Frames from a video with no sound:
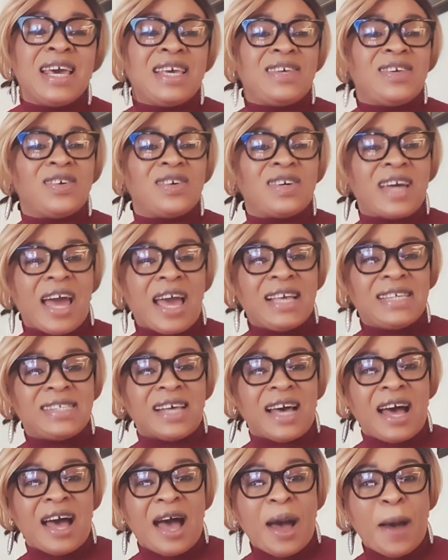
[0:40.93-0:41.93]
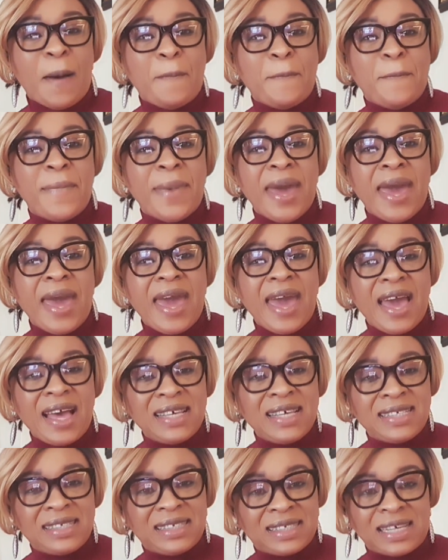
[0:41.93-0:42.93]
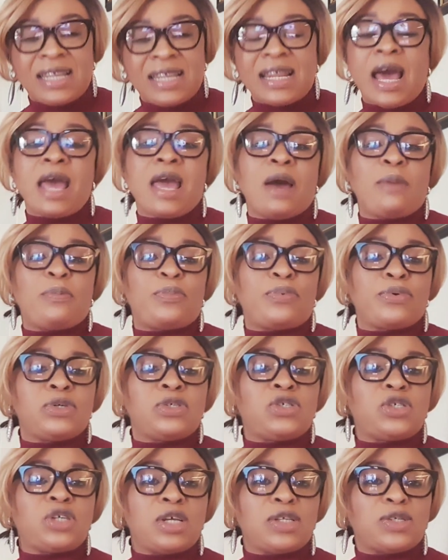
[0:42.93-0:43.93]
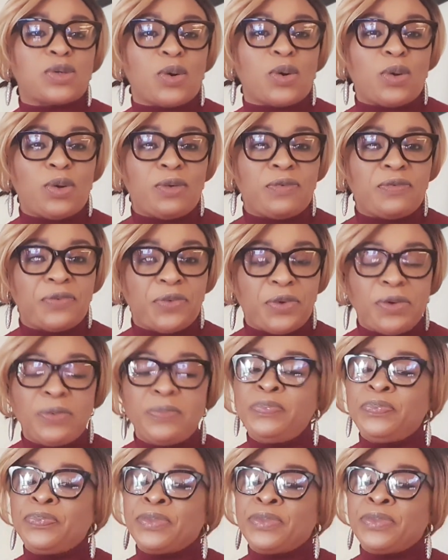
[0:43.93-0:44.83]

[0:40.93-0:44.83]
You guys are amazing. I appreciate all of you.